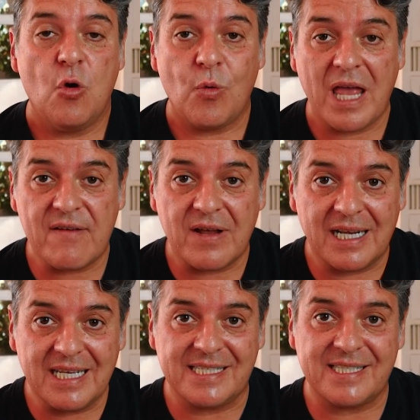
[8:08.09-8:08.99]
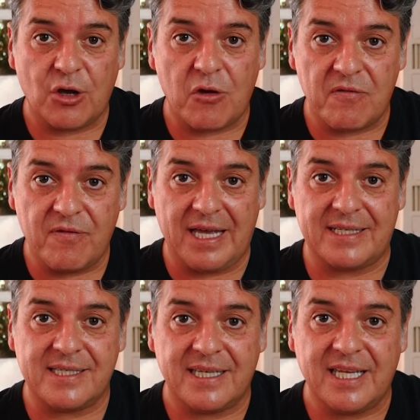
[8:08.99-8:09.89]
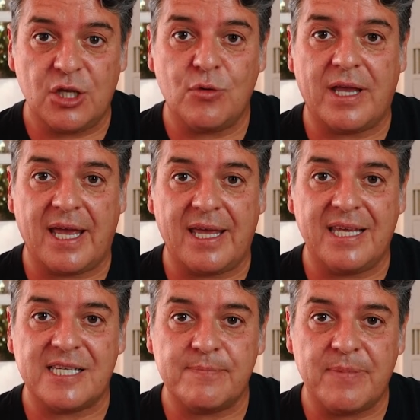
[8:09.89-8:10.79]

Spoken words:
we have a list of vets in the UK